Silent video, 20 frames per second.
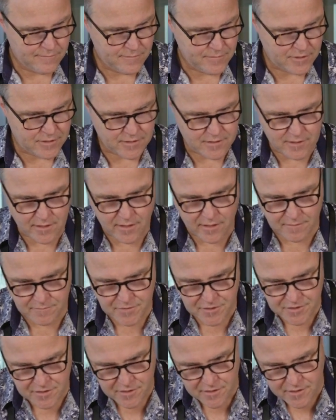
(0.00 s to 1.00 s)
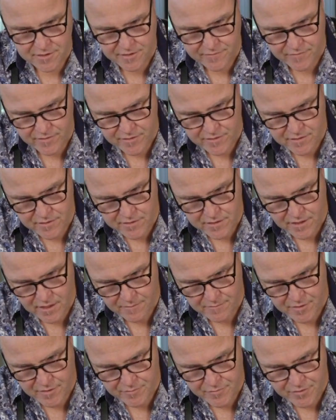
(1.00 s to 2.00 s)
Look at that. I'm just going to give a little
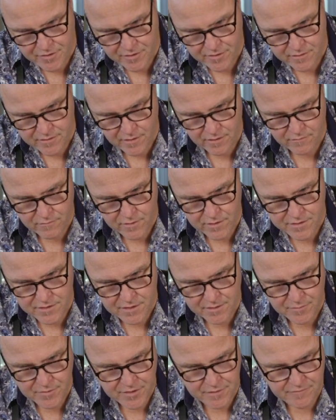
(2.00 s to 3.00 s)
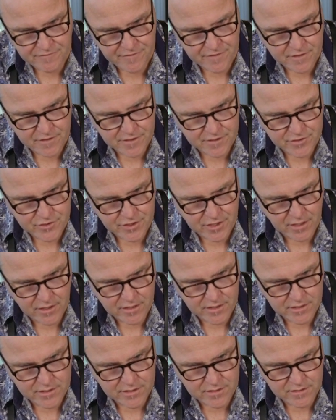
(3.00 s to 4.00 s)
top up here. Don't want somebody feeling
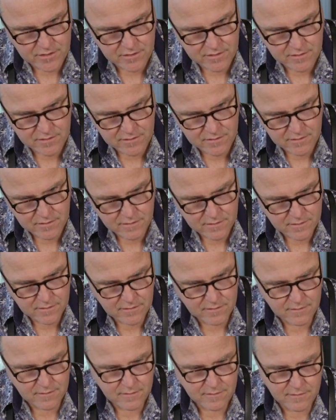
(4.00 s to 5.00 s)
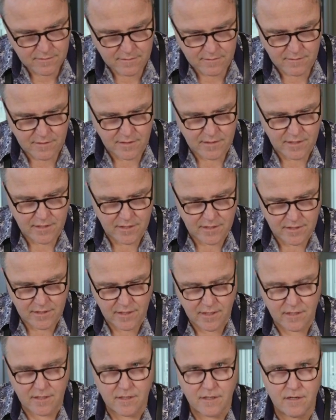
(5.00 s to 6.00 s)
jealous that they didn't
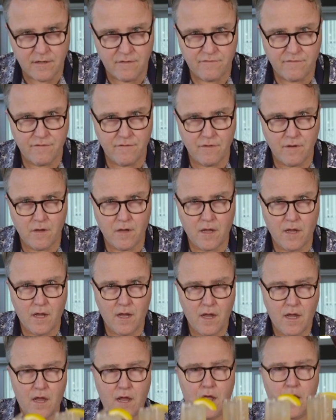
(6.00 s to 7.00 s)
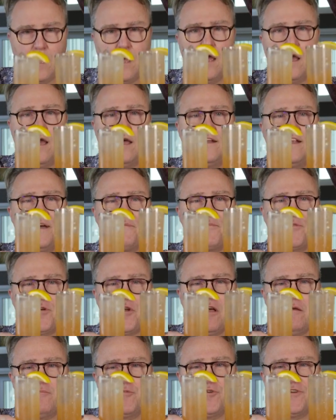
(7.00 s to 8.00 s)
get enough. An
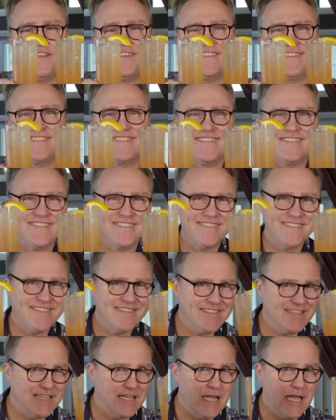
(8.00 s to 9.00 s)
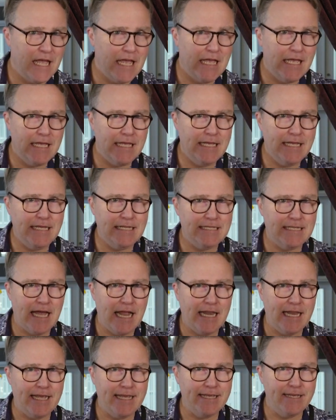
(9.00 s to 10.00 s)
Aperol Breeze.
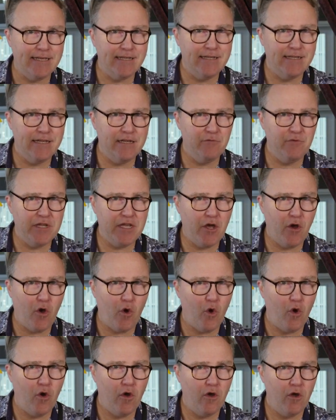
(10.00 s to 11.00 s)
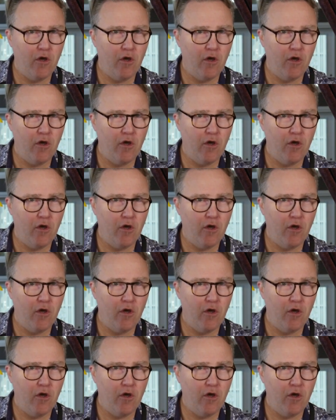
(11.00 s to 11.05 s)
Italy. Here we go.